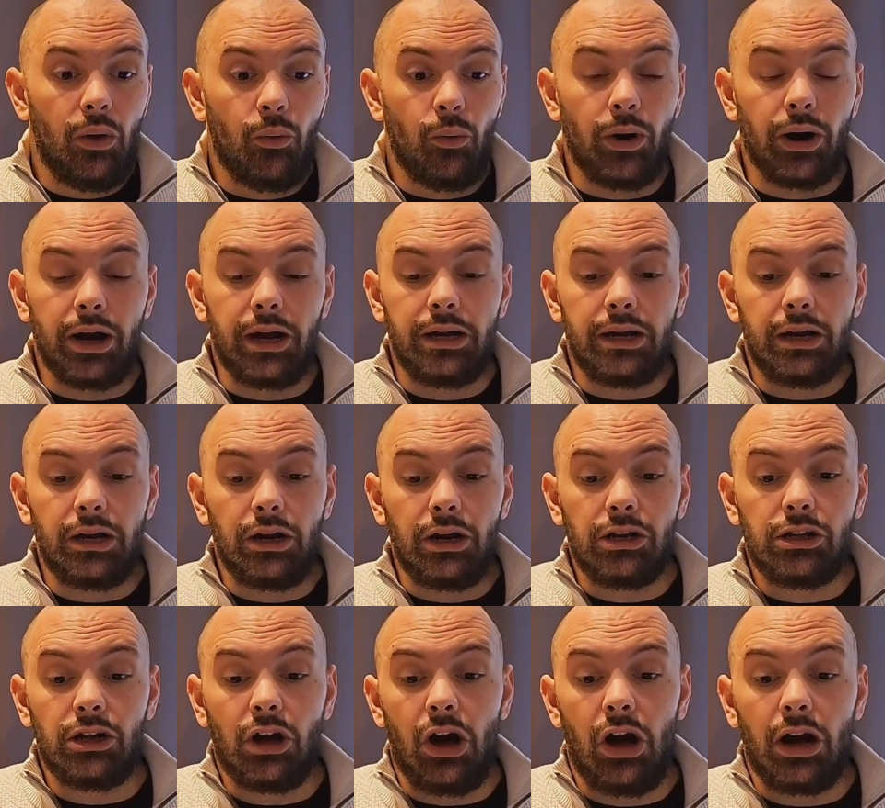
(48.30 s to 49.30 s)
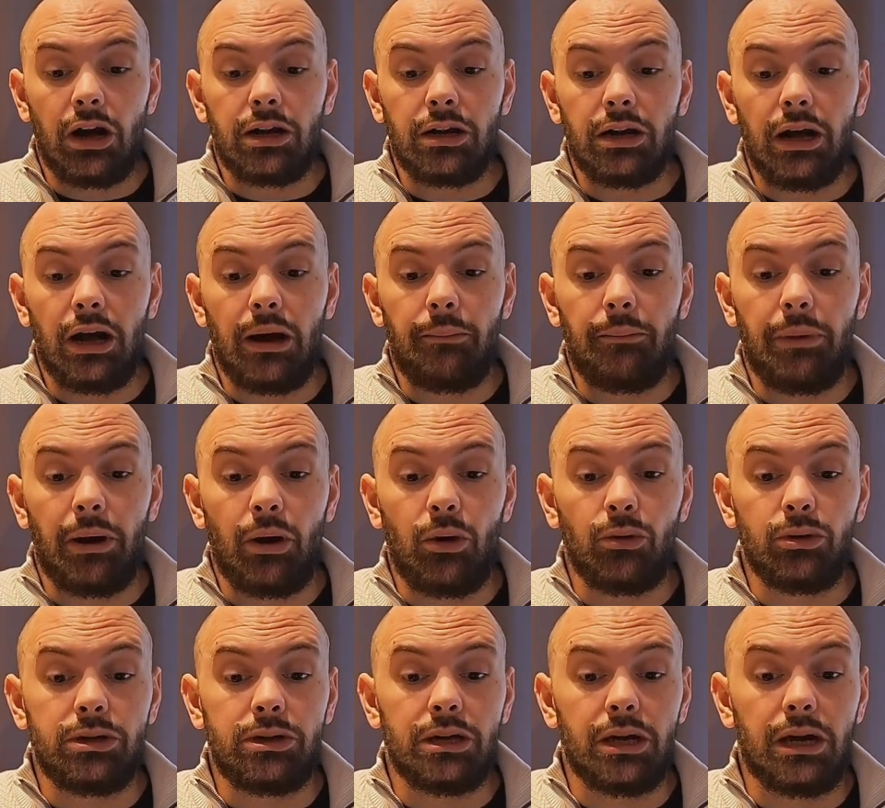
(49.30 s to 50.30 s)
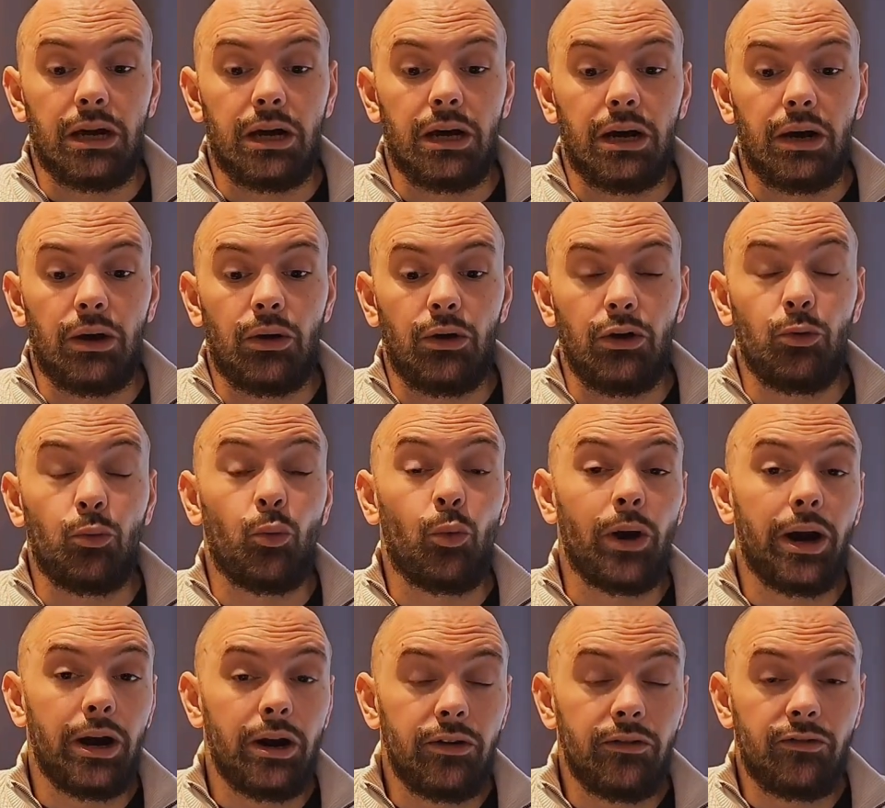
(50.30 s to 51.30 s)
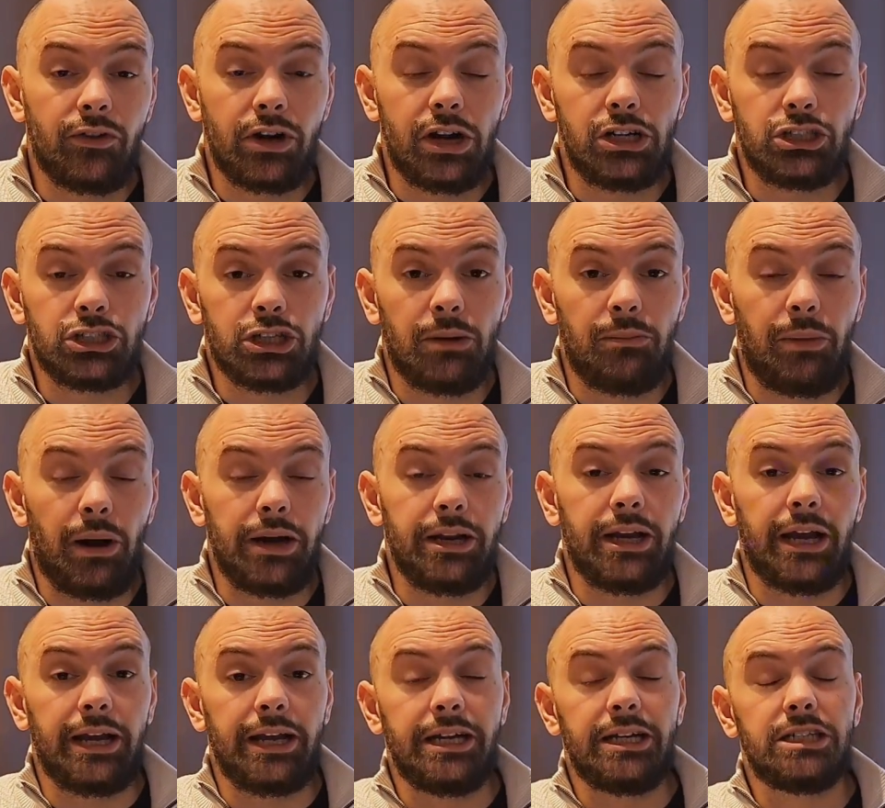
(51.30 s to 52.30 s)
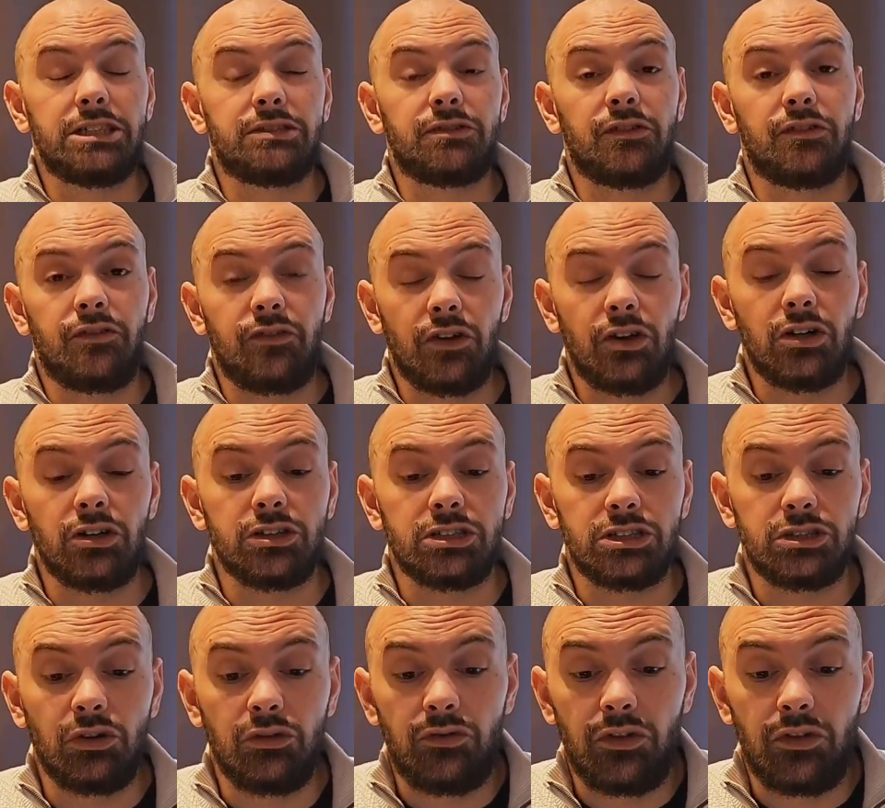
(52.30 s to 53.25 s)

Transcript: we're going to talk about where Vrnjačka Banja is first.